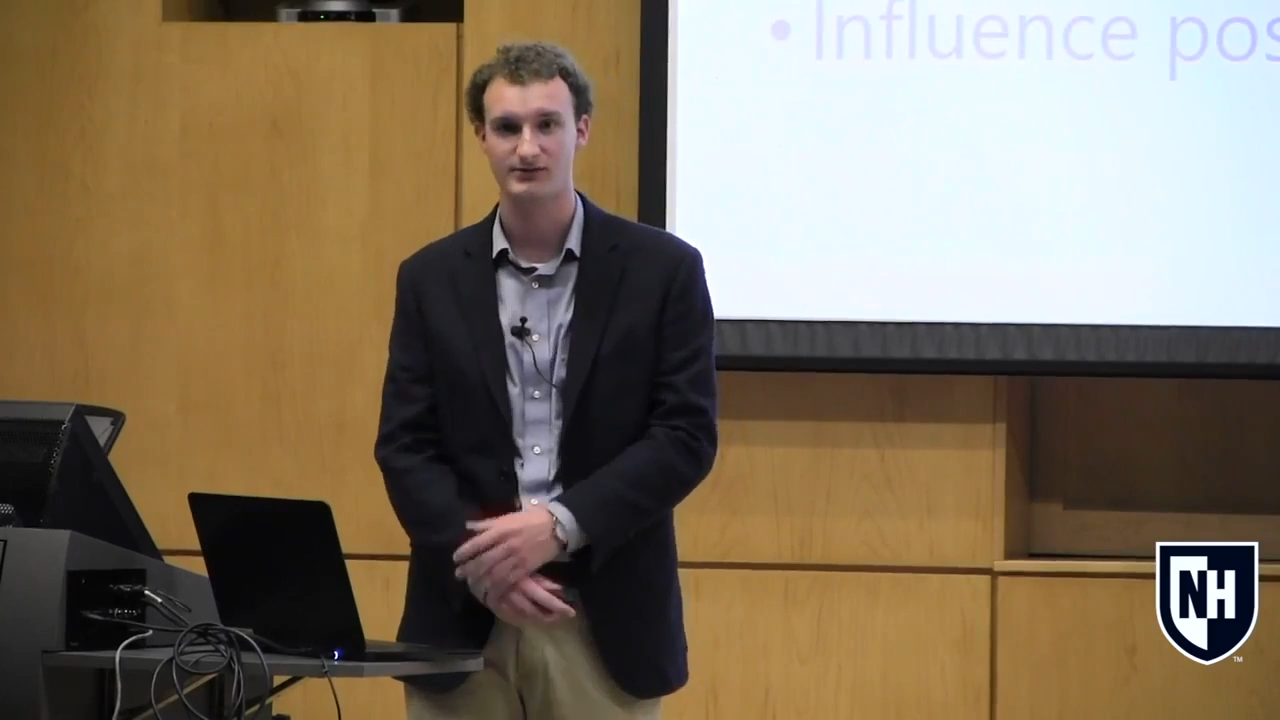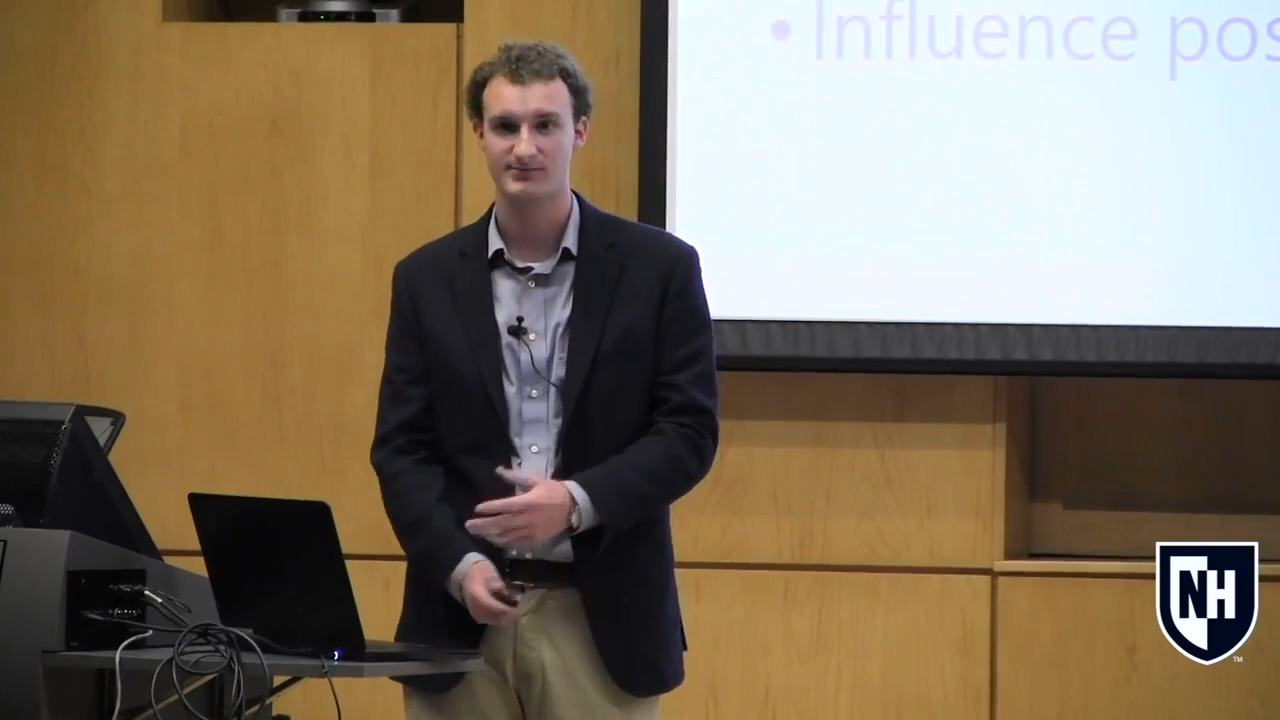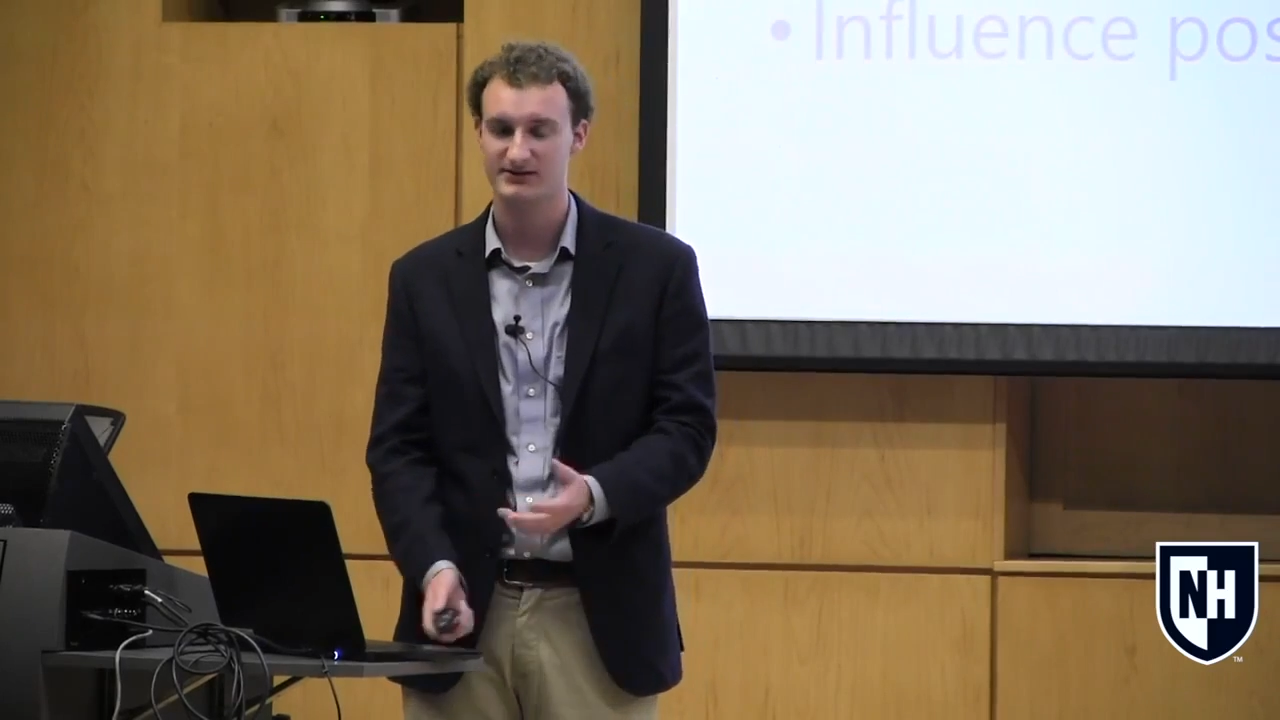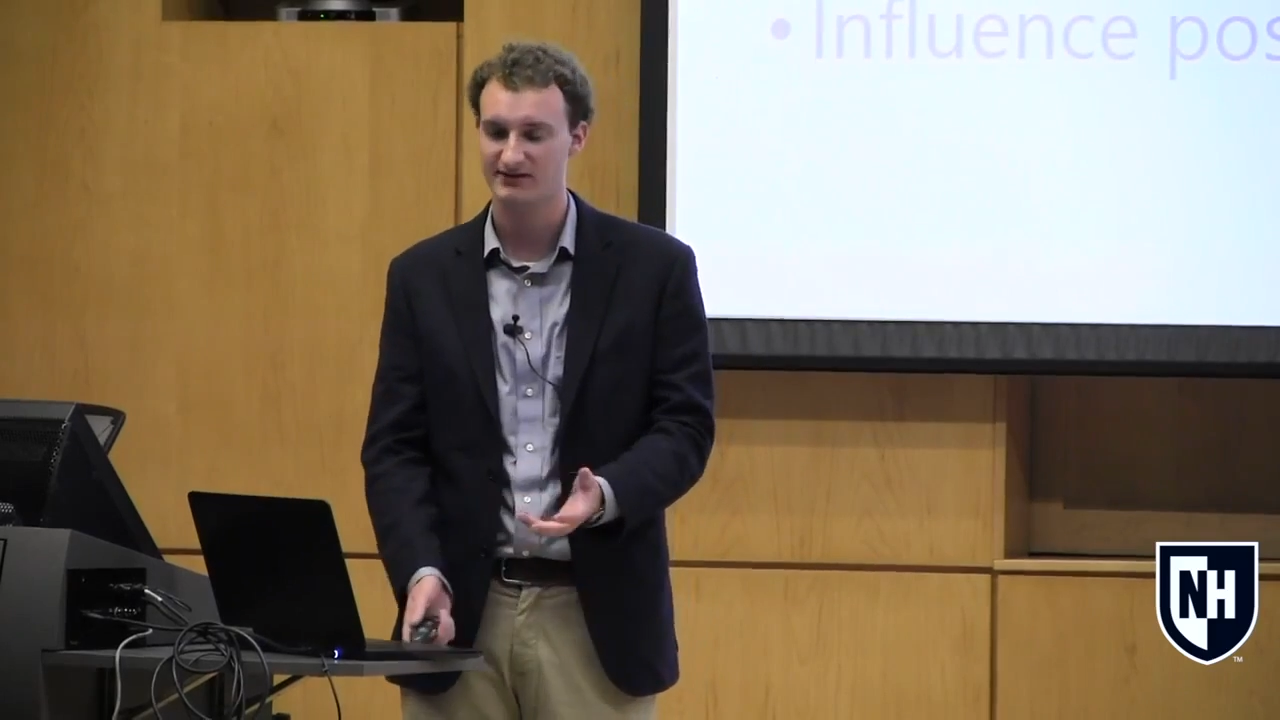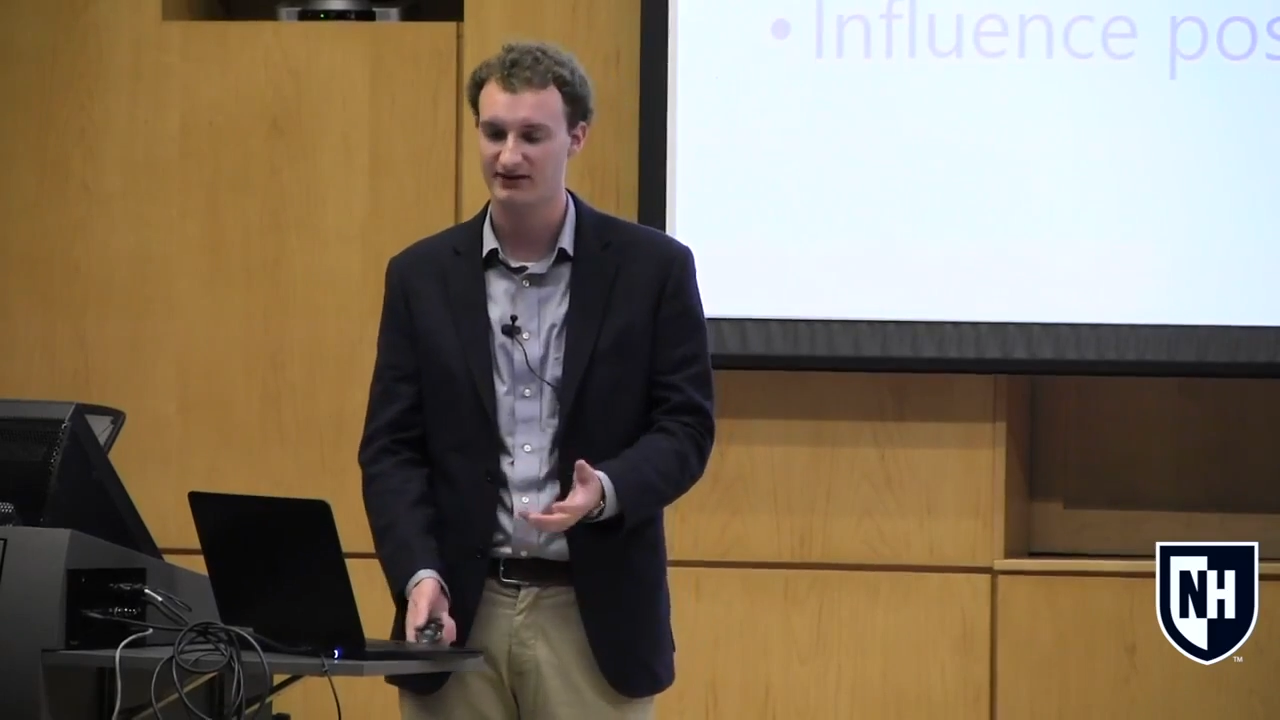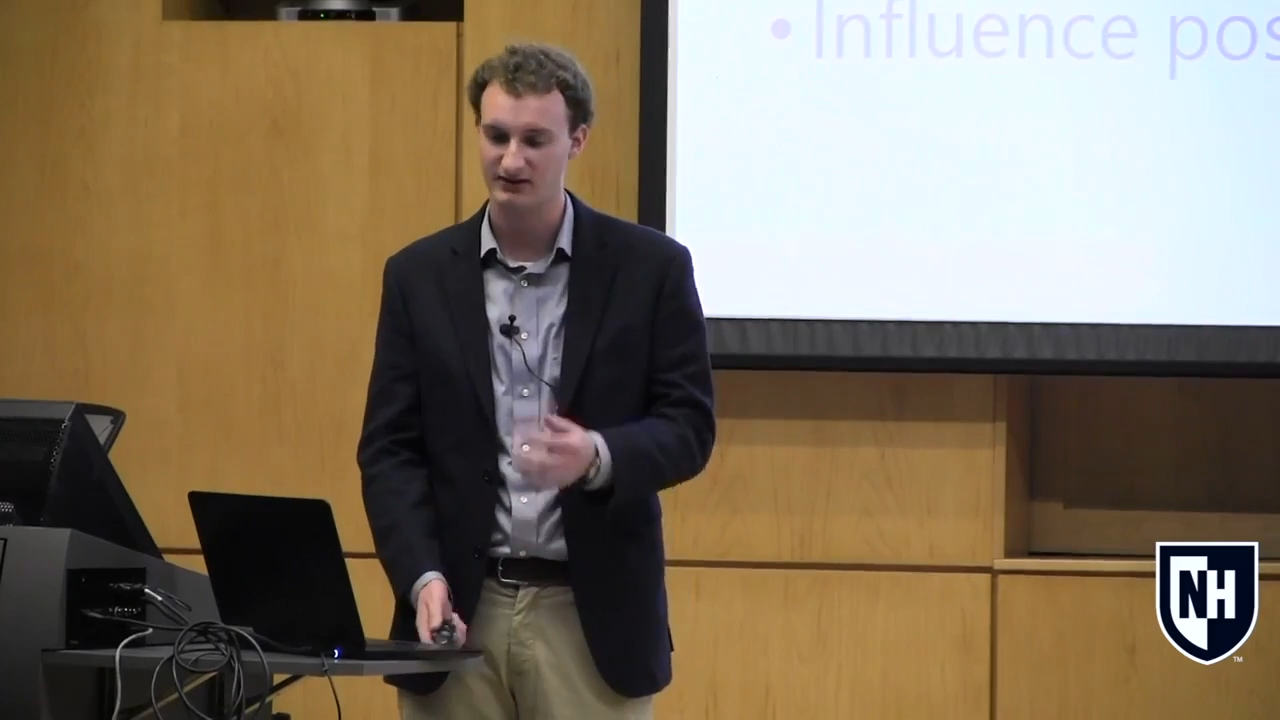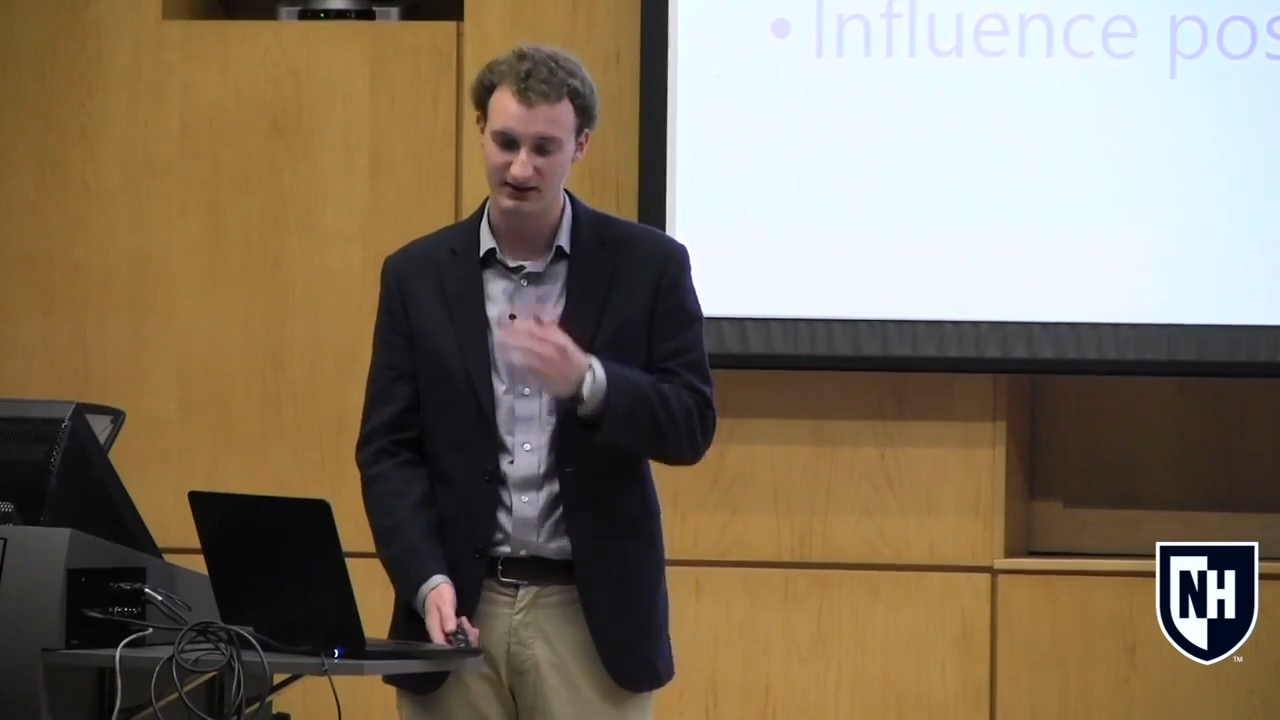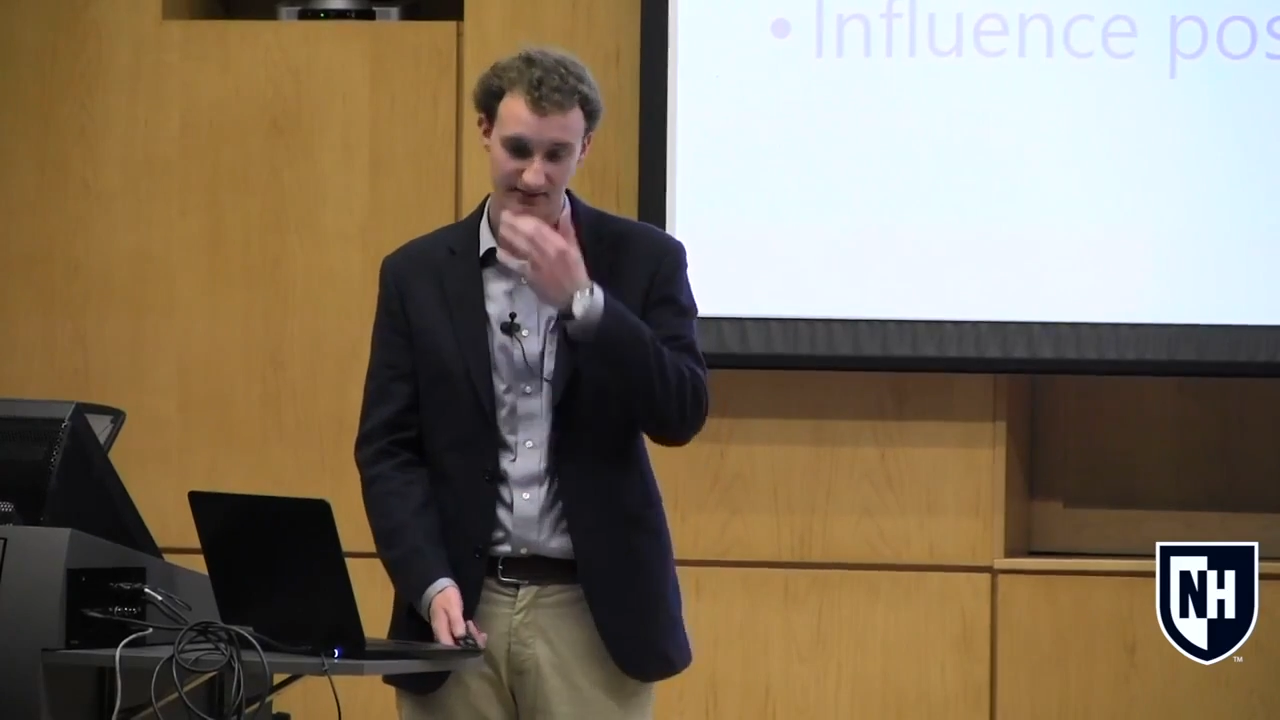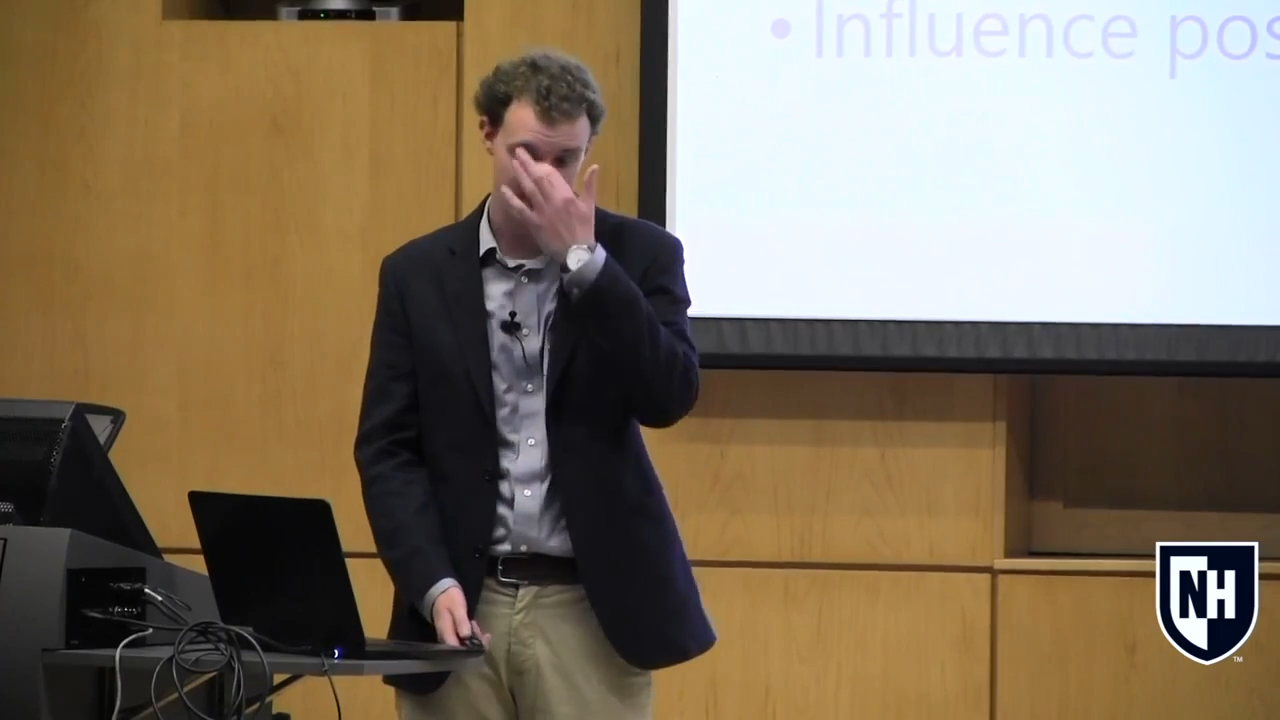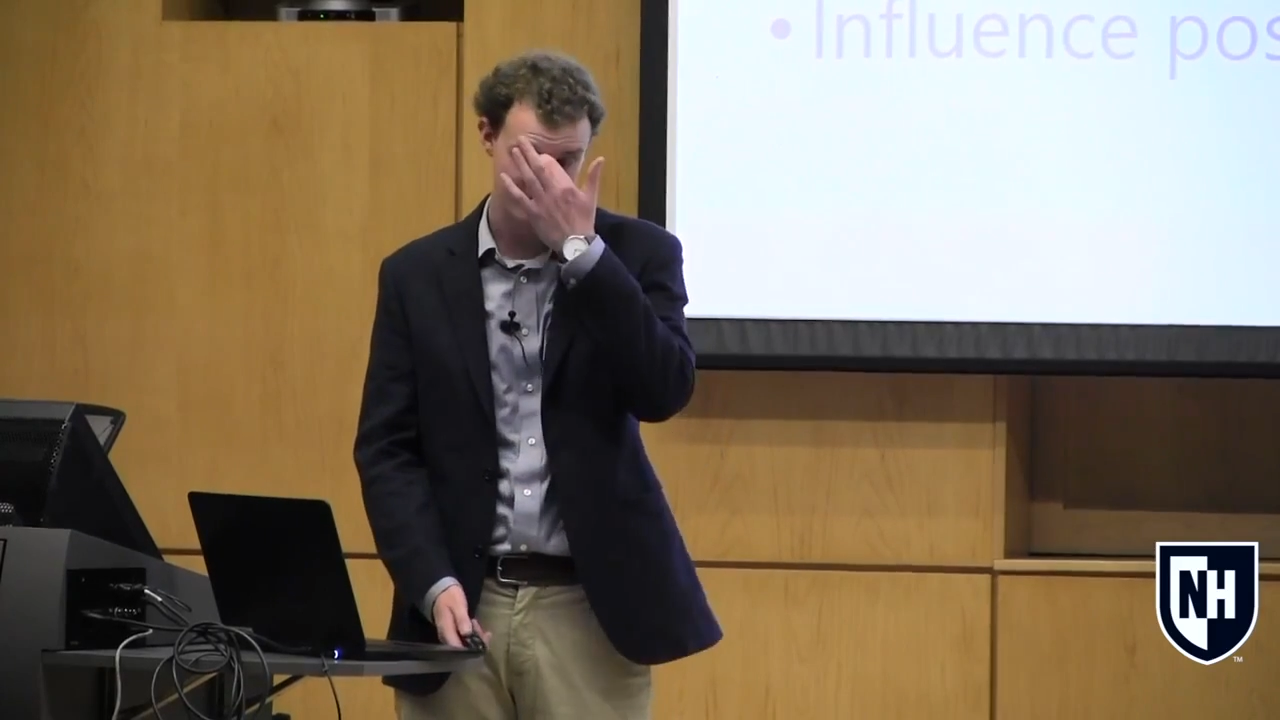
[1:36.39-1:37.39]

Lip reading: specifically in my